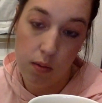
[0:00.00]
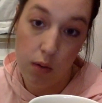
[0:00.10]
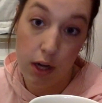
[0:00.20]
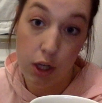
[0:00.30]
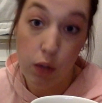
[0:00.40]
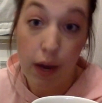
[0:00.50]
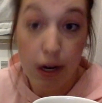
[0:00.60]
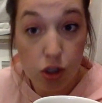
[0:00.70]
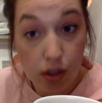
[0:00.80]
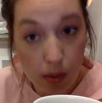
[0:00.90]
where you
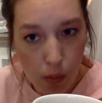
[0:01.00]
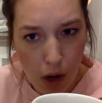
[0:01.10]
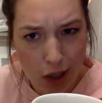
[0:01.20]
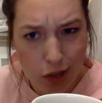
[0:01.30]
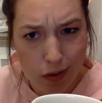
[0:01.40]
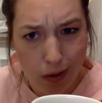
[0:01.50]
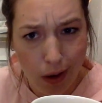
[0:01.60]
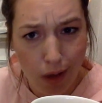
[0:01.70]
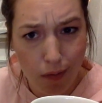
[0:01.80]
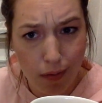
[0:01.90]
actually watch the
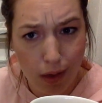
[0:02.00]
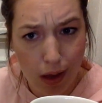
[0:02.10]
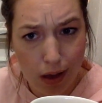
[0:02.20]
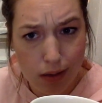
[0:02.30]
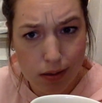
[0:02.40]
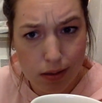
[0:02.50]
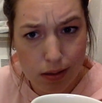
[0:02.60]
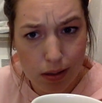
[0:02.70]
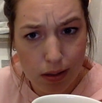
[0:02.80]
Netflix